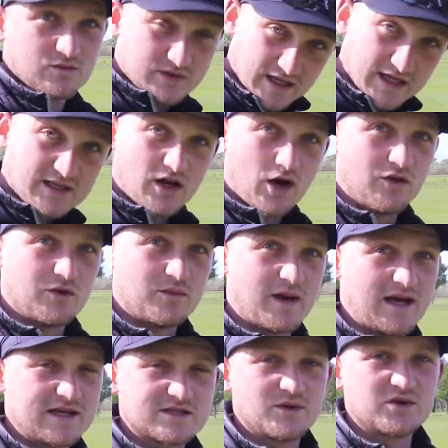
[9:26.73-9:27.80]
did go the
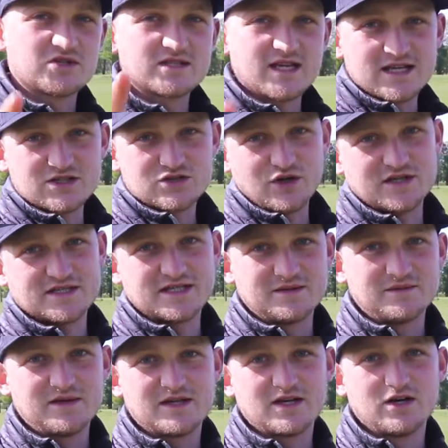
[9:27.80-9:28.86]
best, which is
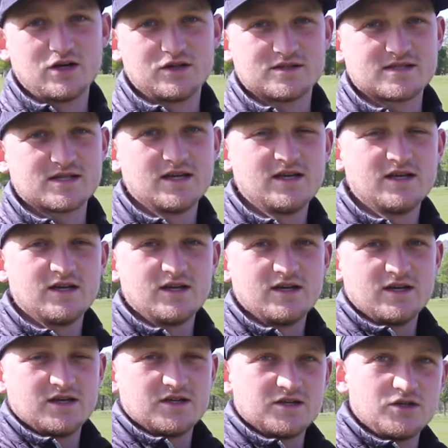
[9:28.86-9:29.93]
interesting because
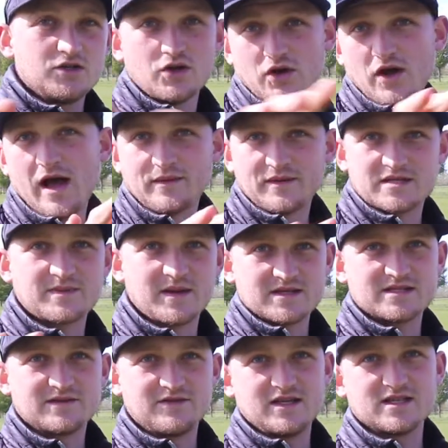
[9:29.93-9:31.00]
you don't know how
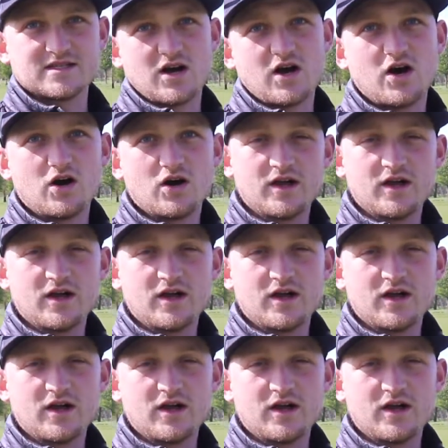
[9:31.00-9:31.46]
expensive these are.